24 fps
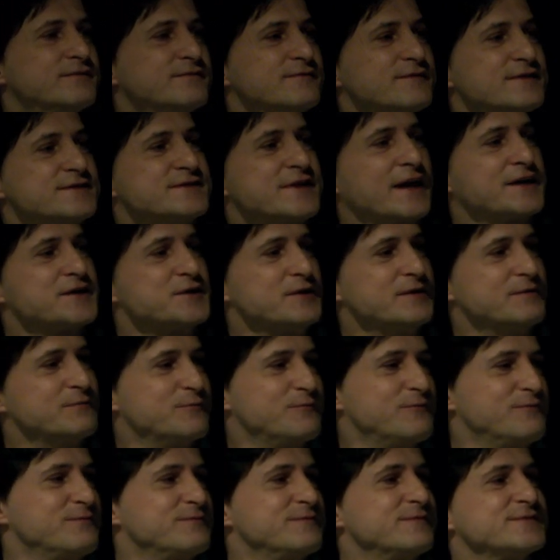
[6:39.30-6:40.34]
it's actually
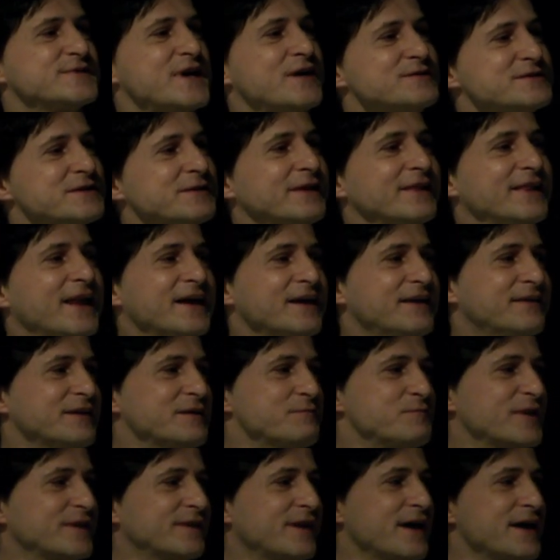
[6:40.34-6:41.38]
sounds a little lengthy,
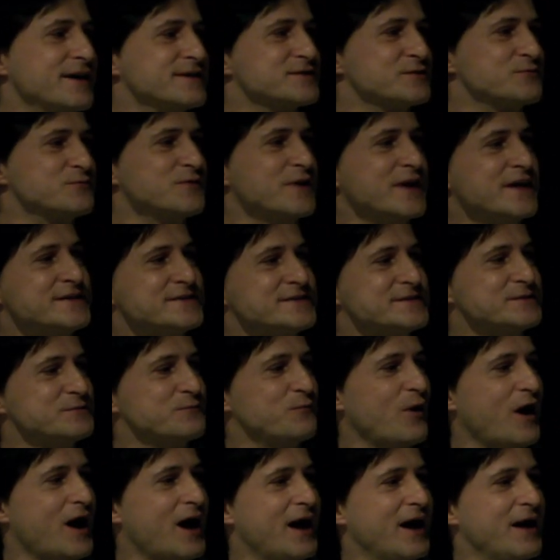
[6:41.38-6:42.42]
but there is a reason
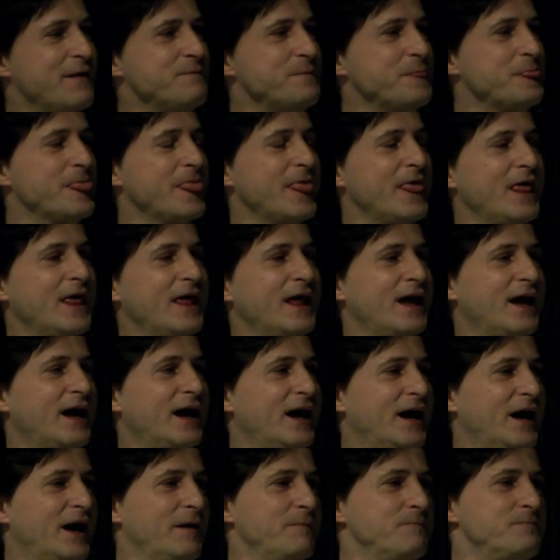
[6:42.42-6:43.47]
why
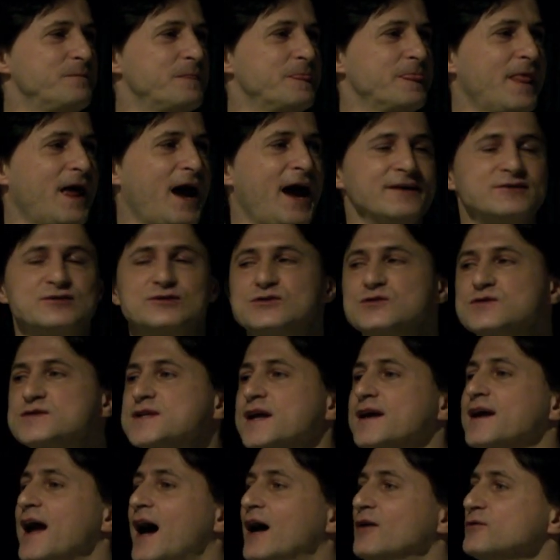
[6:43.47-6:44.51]
I had to use a
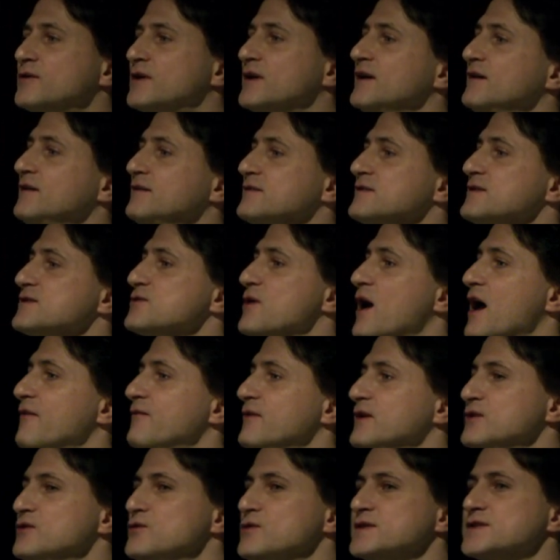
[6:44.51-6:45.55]
counter. So
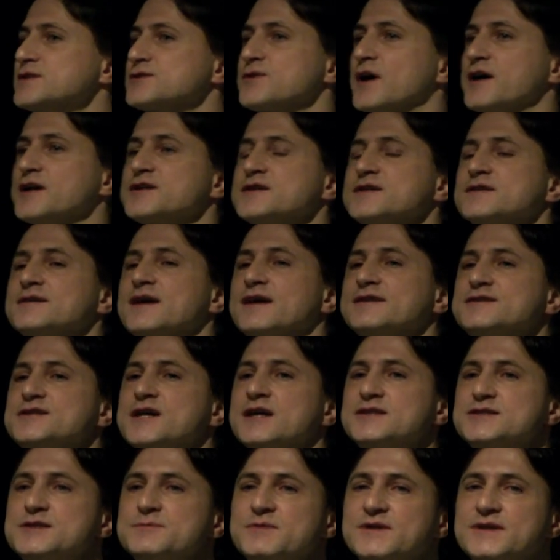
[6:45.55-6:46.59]
every new instruction that
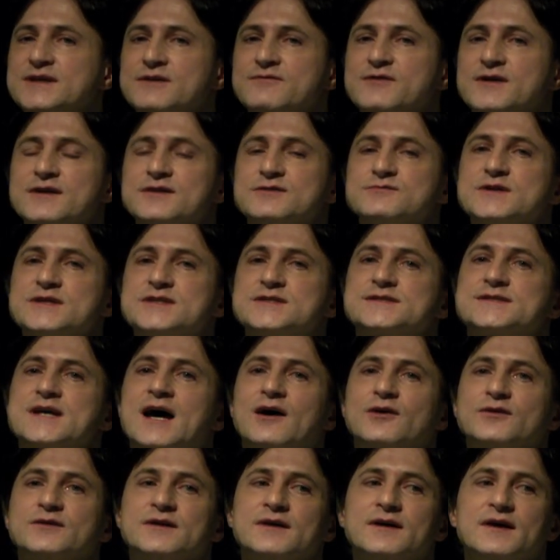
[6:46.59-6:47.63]
ChatGPT, when it reaches
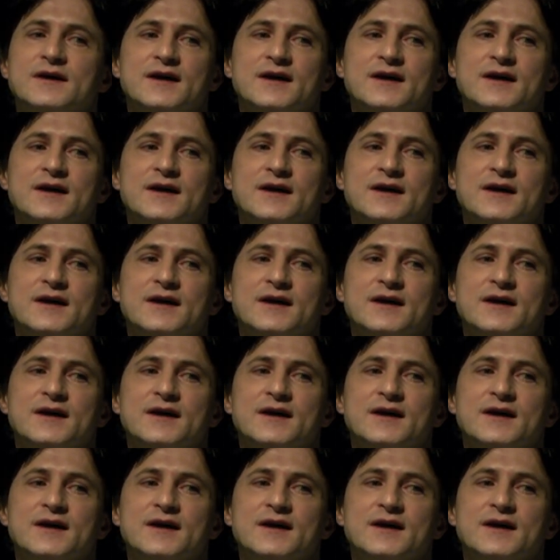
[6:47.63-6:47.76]
out,